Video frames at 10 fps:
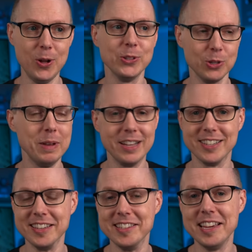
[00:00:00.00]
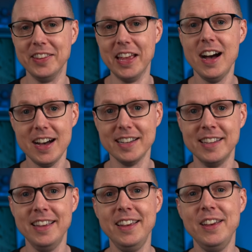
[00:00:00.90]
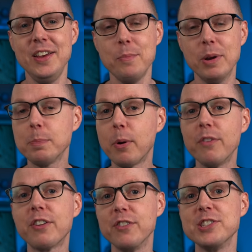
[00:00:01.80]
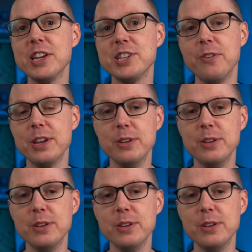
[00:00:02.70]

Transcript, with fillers: also because it's insanely hot, but it's perfect for stationary